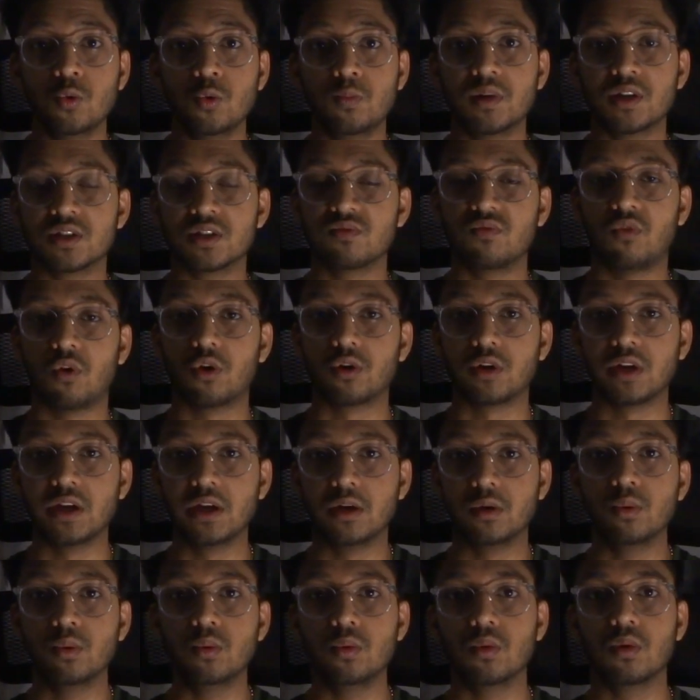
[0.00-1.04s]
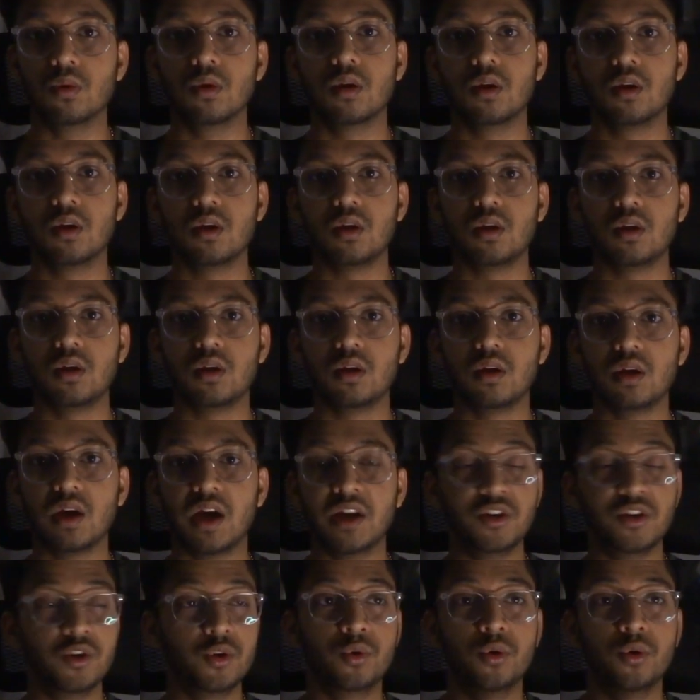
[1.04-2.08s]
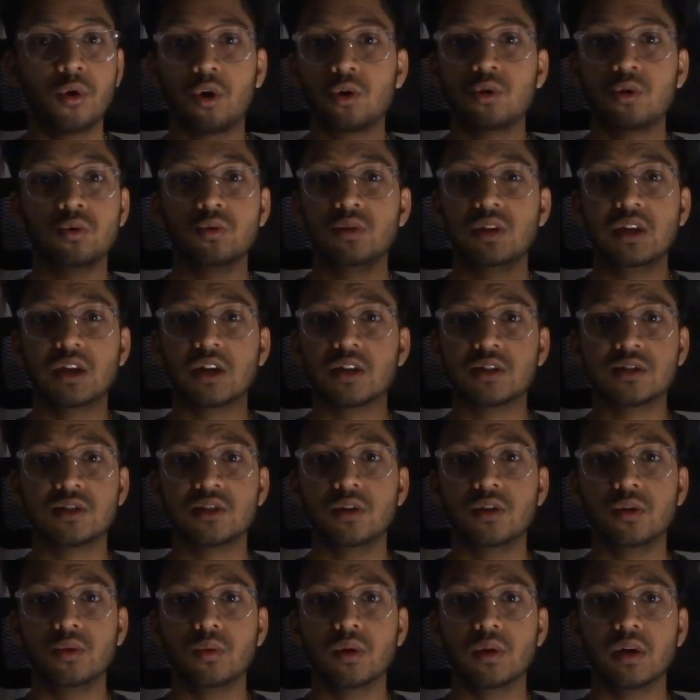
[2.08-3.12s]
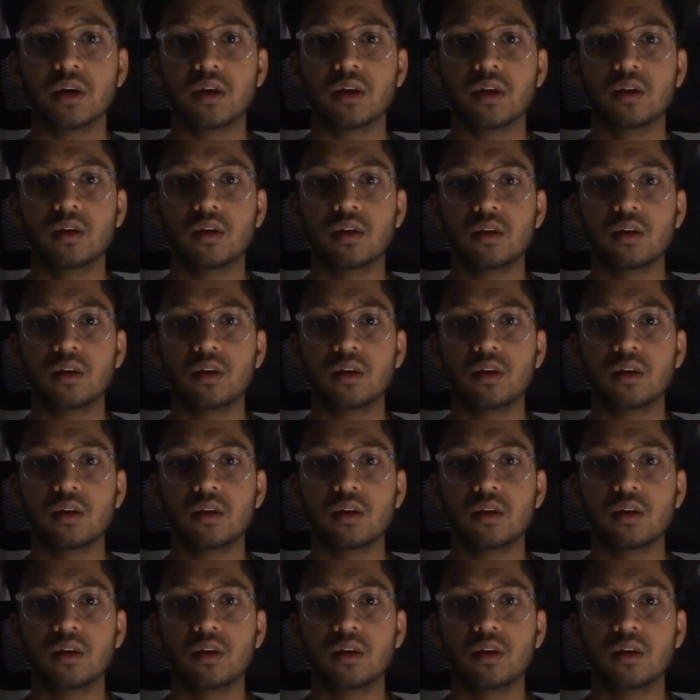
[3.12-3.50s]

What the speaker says: plus 42 and you do not know the answer to it?